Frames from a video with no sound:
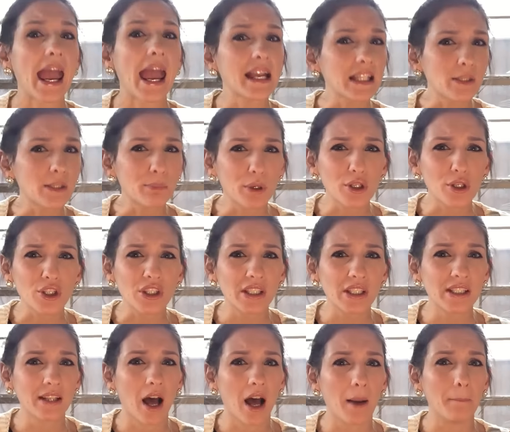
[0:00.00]
It's
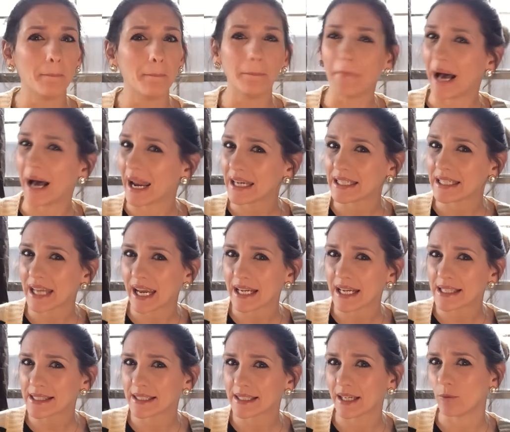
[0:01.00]
personally not my
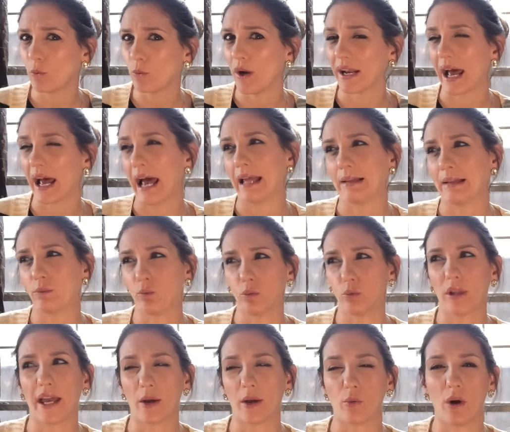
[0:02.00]
taste and what I
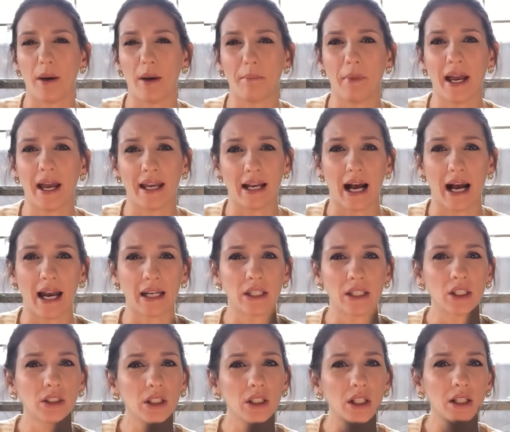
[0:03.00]
like want my guy
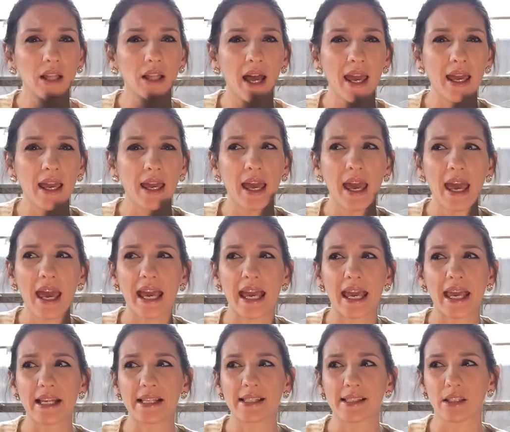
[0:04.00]
to look like.
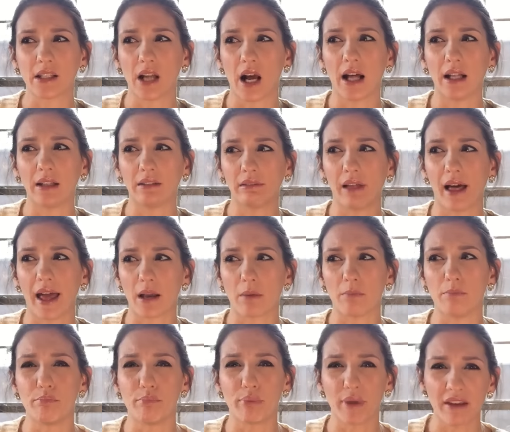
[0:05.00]
He's not like
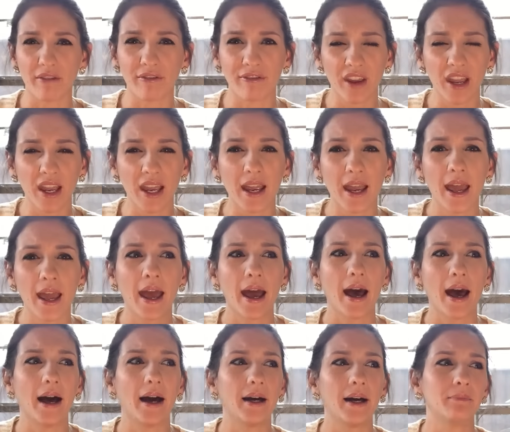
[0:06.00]
beefy.
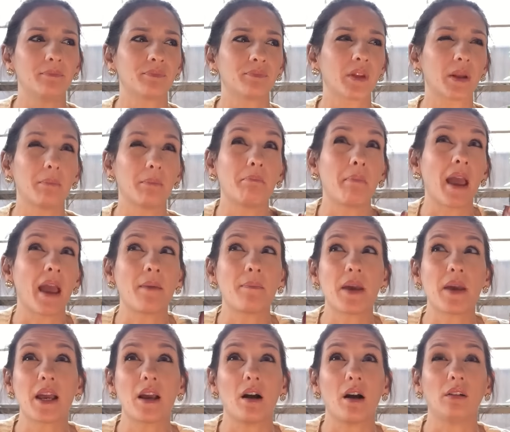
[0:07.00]
Um,
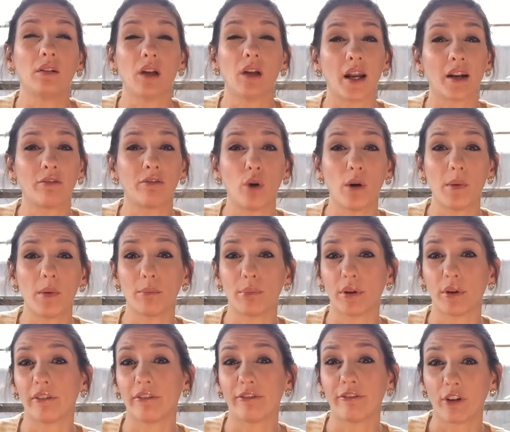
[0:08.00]
maybe a lot of women
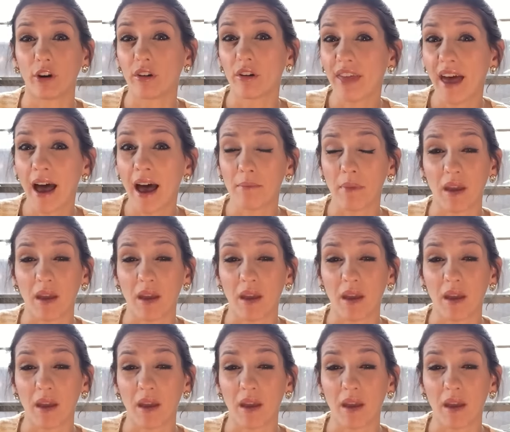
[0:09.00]
prefer that.